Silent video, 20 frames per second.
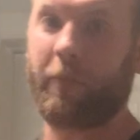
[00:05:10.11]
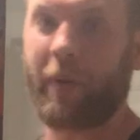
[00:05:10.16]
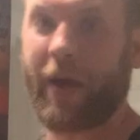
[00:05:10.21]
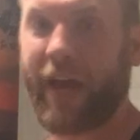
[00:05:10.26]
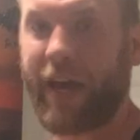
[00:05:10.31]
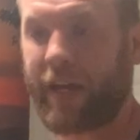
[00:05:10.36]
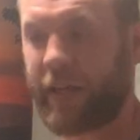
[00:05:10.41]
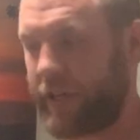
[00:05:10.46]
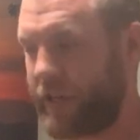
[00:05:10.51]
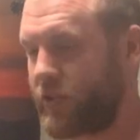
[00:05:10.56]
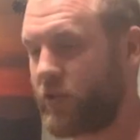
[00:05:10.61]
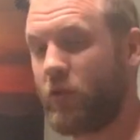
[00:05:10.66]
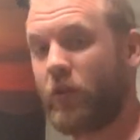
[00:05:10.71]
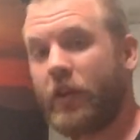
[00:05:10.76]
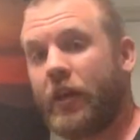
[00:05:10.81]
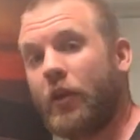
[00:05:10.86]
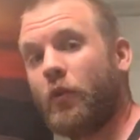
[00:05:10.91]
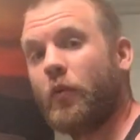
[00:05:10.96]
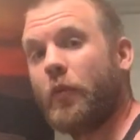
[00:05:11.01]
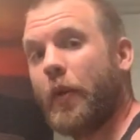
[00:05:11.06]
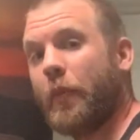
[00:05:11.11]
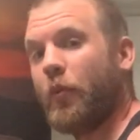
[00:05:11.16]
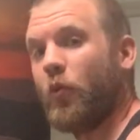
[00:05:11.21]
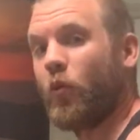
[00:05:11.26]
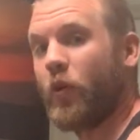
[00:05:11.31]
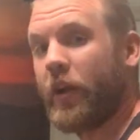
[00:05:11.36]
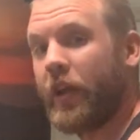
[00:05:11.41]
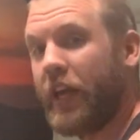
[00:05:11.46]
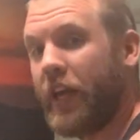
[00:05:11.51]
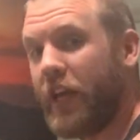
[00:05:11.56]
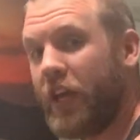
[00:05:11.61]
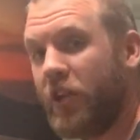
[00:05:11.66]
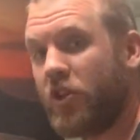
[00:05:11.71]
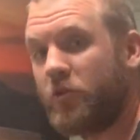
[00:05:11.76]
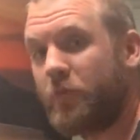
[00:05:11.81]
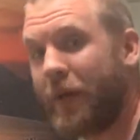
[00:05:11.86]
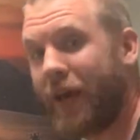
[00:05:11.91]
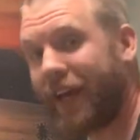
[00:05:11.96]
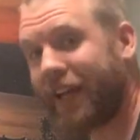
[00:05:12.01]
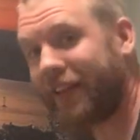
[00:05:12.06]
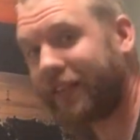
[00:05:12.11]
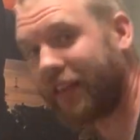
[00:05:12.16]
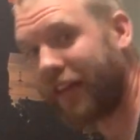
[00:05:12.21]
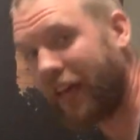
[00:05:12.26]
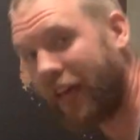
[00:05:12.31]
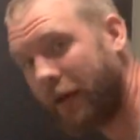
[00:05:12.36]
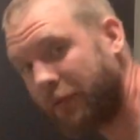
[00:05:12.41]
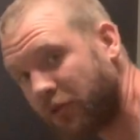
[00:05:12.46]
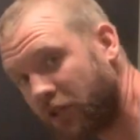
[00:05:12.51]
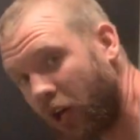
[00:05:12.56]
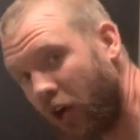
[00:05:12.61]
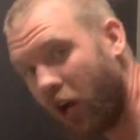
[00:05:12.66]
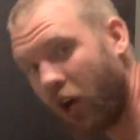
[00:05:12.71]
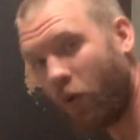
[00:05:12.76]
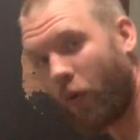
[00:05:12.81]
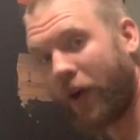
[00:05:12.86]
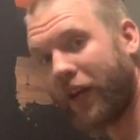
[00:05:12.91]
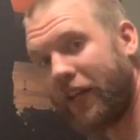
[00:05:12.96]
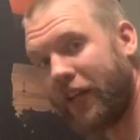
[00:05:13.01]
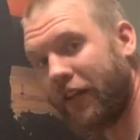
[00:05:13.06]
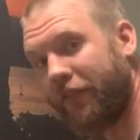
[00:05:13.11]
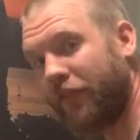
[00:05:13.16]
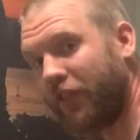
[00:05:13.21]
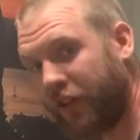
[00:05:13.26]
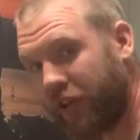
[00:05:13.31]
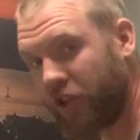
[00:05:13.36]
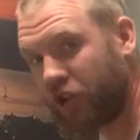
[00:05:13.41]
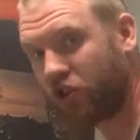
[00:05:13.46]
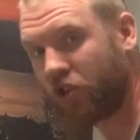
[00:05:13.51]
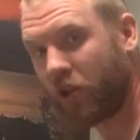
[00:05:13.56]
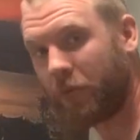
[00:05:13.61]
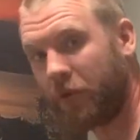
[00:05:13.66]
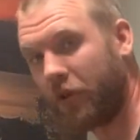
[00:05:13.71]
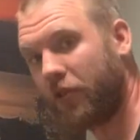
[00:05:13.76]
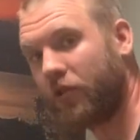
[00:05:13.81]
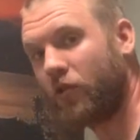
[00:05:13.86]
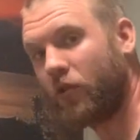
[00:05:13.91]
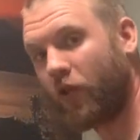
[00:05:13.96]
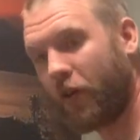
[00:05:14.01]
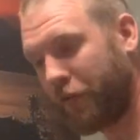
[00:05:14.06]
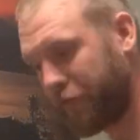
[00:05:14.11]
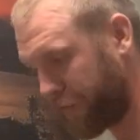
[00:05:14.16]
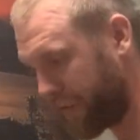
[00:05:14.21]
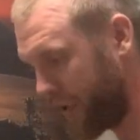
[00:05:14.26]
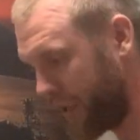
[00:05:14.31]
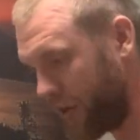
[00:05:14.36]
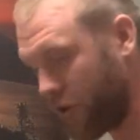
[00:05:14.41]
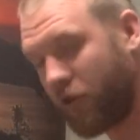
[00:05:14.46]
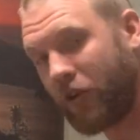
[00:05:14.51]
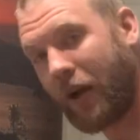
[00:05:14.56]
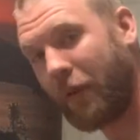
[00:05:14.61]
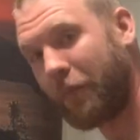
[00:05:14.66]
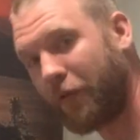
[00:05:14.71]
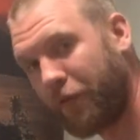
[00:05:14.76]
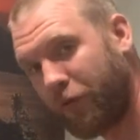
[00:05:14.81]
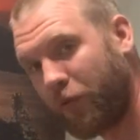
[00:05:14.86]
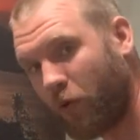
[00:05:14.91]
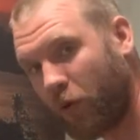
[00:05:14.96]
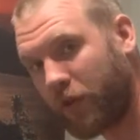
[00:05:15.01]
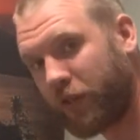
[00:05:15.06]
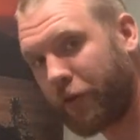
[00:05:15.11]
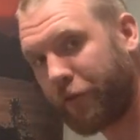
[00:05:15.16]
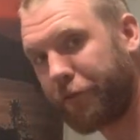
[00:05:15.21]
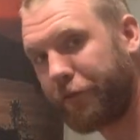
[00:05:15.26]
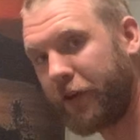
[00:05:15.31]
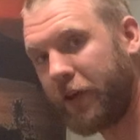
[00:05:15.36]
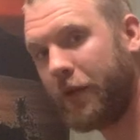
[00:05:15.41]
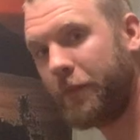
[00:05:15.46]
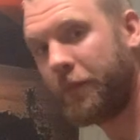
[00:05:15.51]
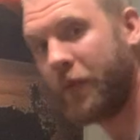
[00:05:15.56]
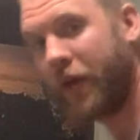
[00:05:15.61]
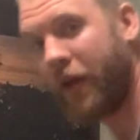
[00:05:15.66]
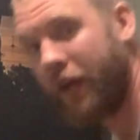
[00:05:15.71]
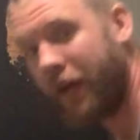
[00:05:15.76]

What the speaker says: the back. So again, remember, we're going to hinge back at the hips, weight evenly distributed through our feet, grab the floor with your feet,